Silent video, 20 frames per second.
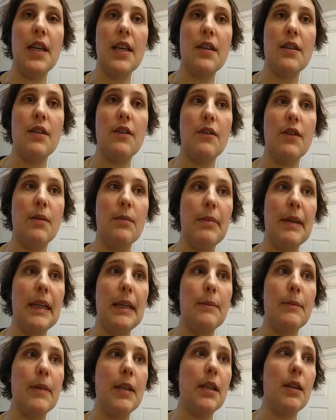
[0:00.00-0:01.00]
So I've
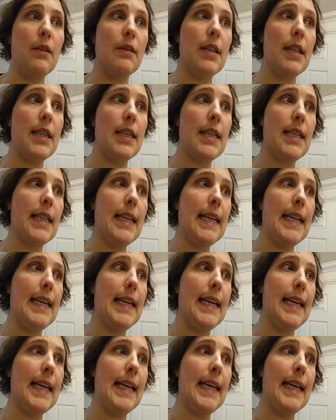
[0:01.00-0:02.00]
completed my unit
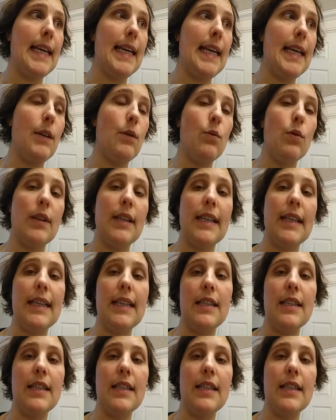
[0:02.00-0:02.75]
and all I need